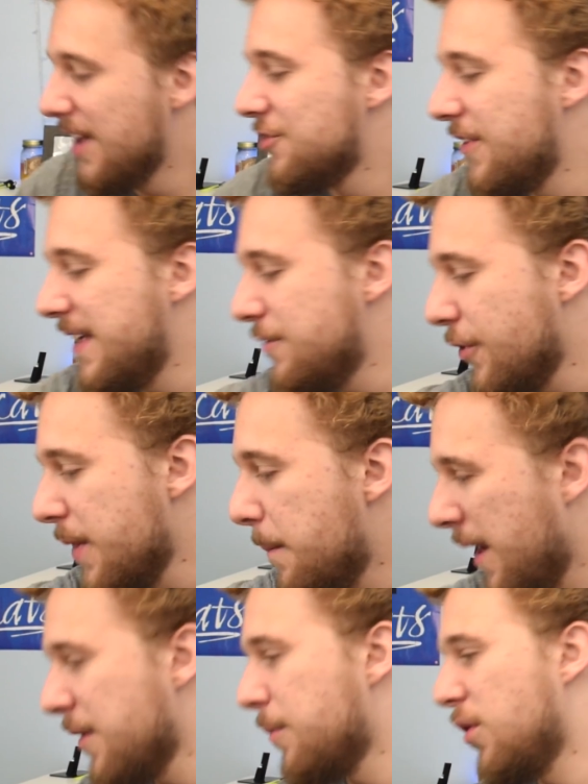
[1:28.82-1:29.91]
So then for the
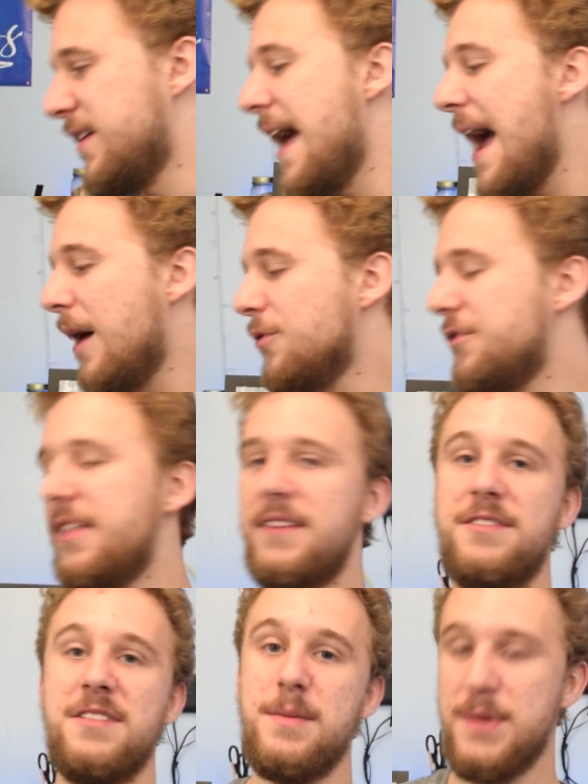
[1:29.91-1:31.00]
motherboard to house
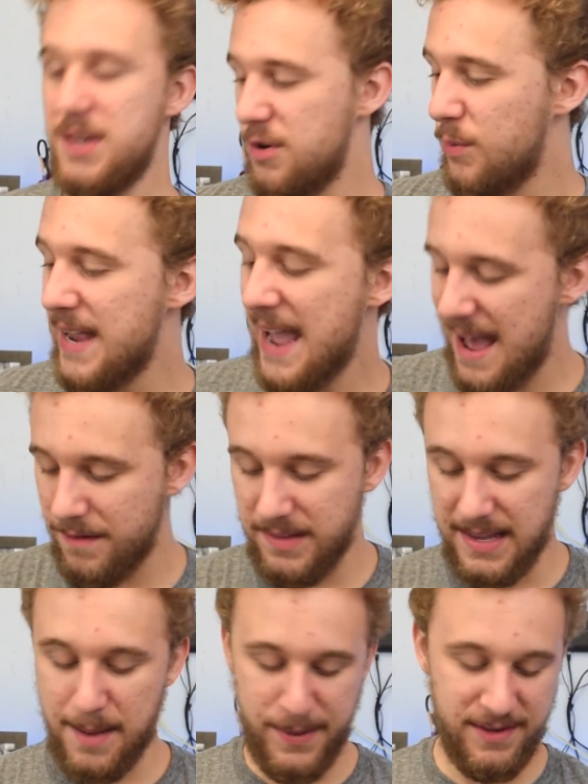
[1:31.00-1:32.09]
this CPU, we have
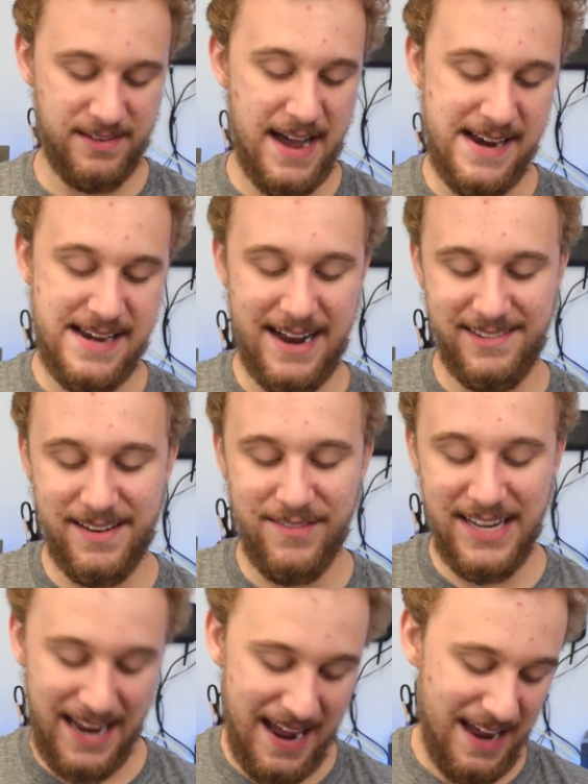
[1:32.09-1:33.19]
the MSI
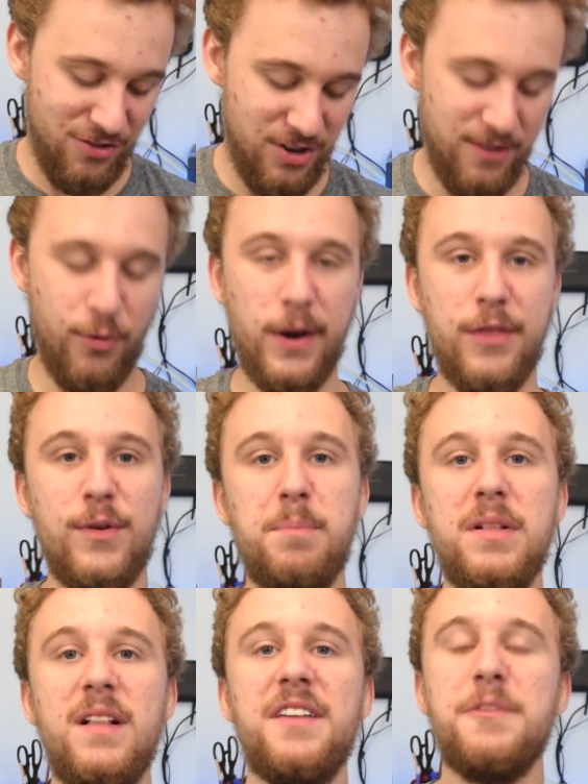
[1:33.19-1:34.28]
970A G43
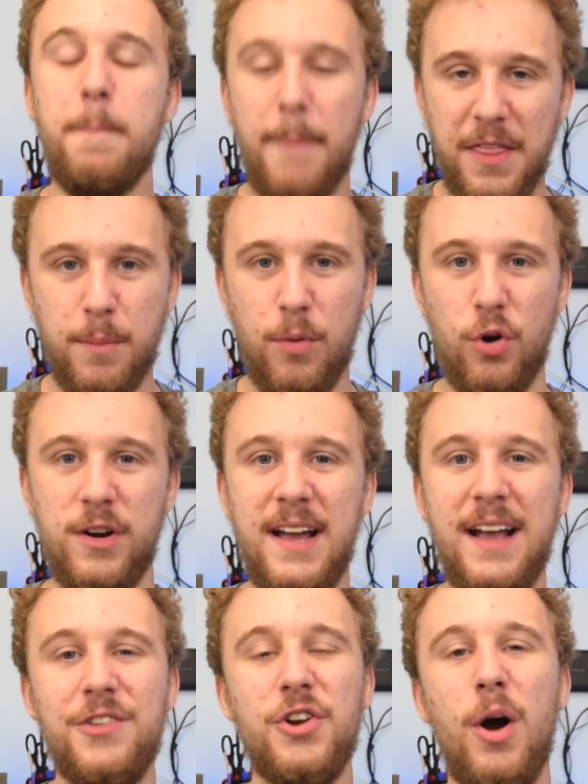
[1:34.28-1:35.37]
Plus motherboard.
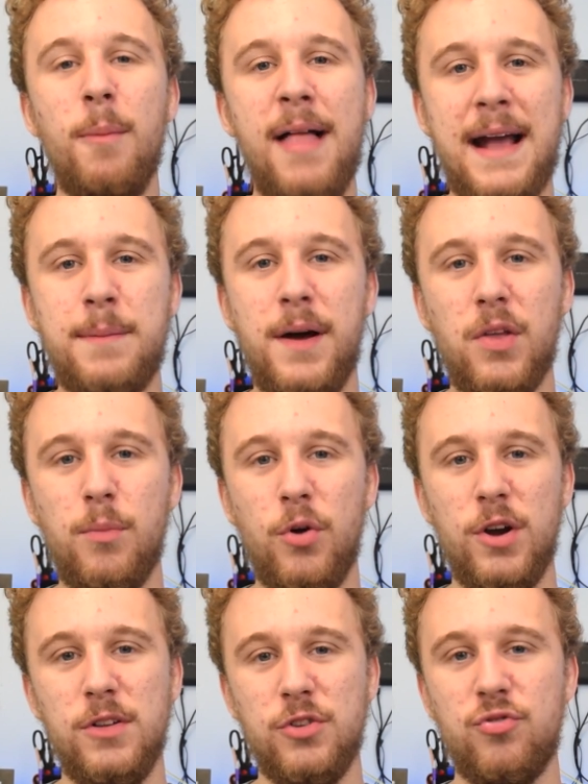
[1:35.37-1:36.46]
It's an all black
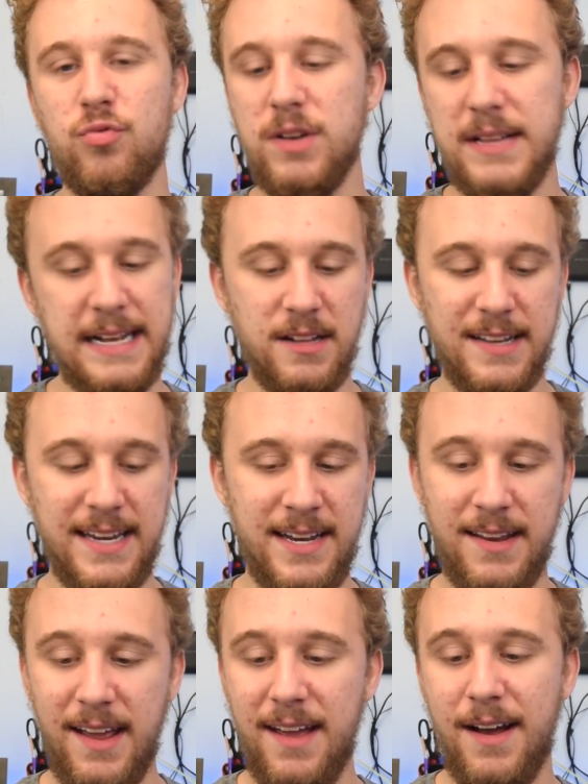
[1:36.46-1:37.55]
motherboard, looks really
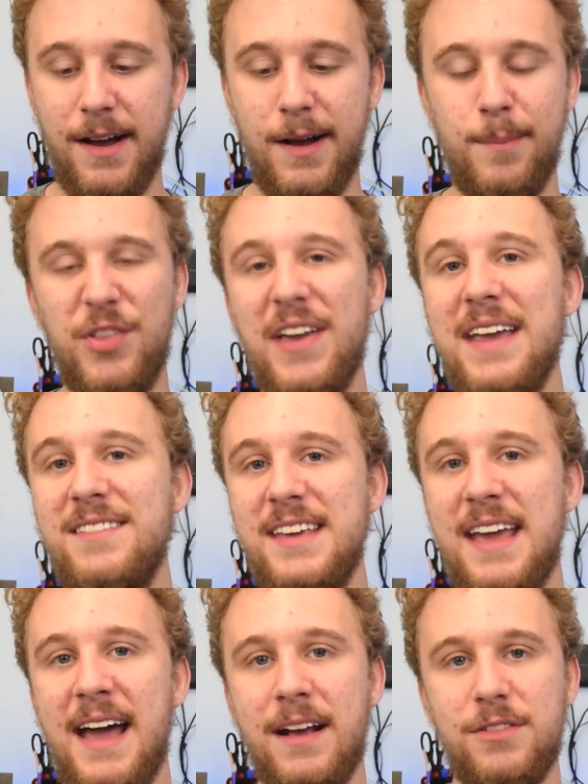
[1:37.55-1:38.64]
clean. Um, it's
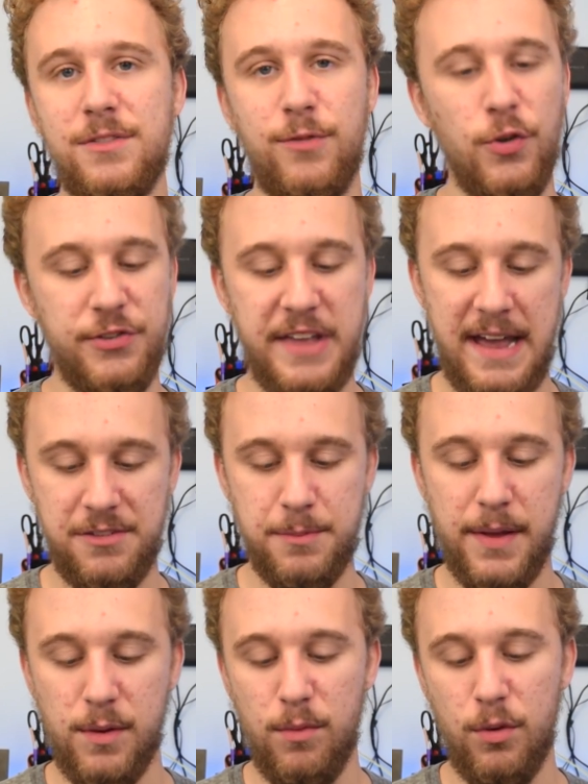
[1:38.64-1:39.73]
ATX, full size
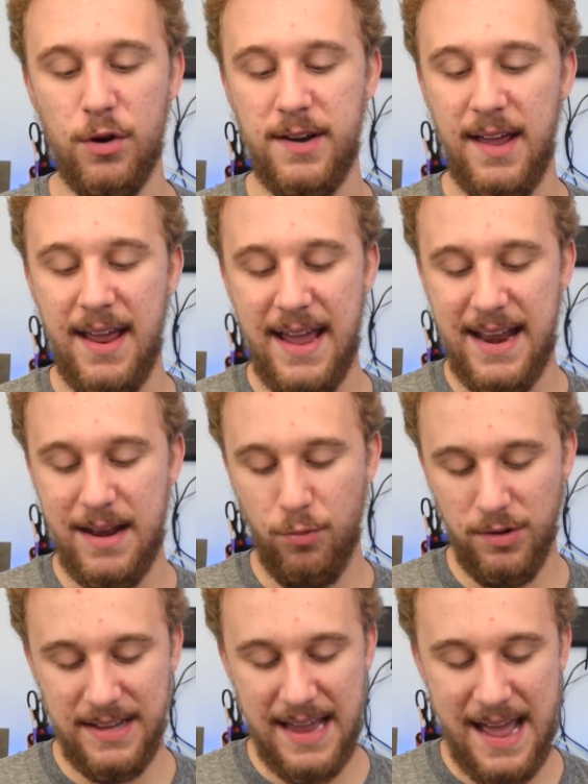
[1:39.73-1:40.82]
motherboard, and it
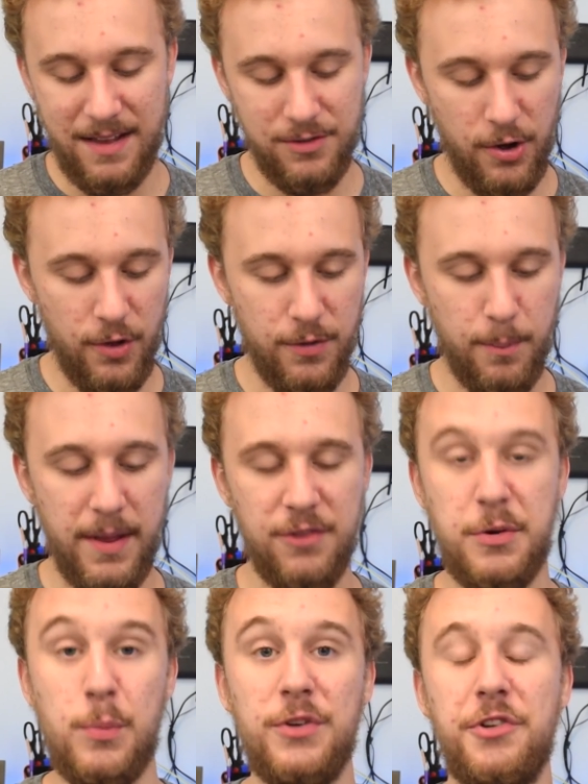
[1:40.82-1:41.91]
really has all the
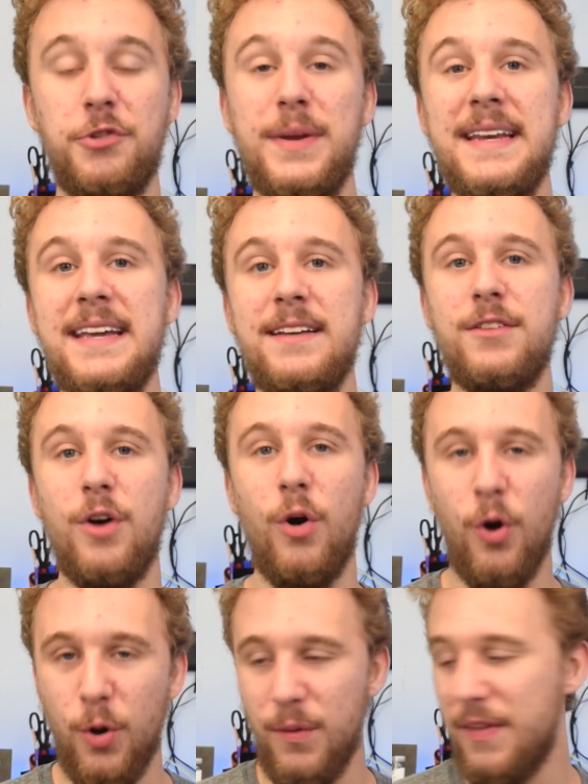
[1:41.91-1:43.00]
bells and whistles we need to
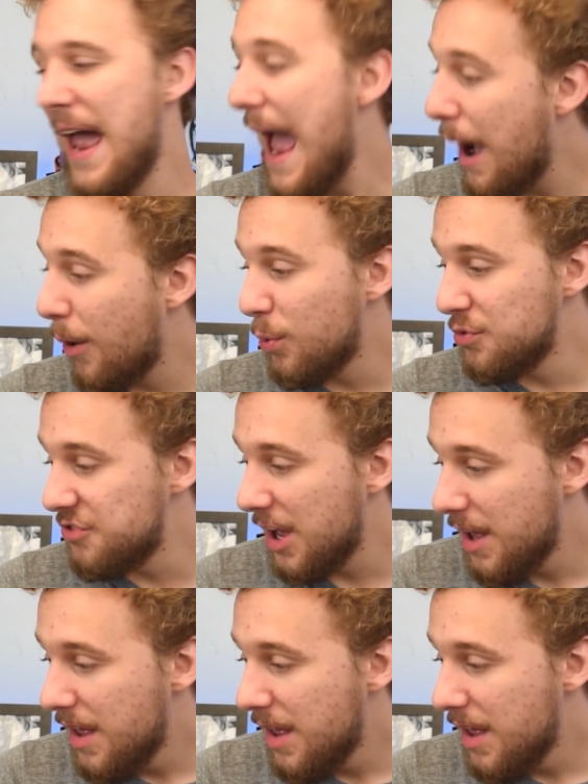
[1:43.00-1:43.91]
house